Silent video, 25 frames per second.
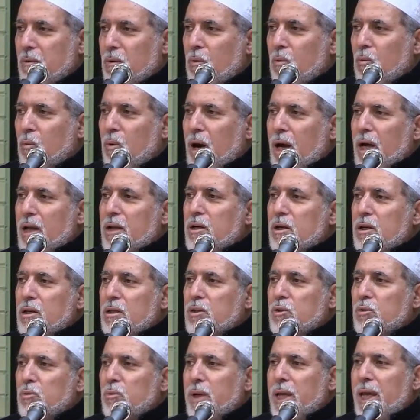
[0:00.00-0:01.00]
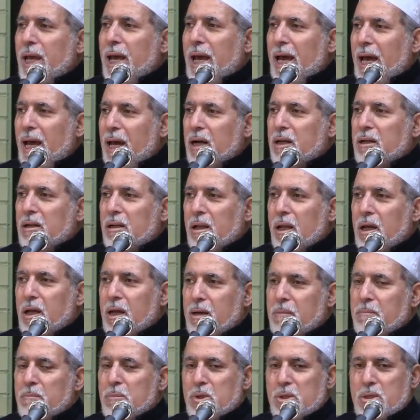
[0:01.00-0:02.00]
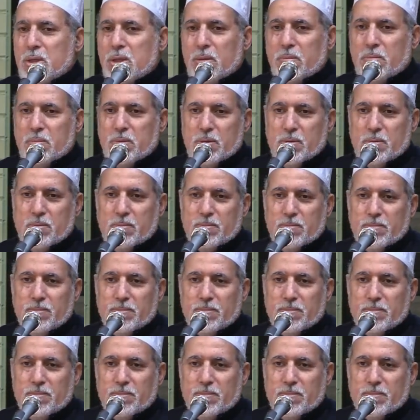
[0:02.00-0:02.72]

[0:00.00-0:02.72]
Why don't we act like Muslims?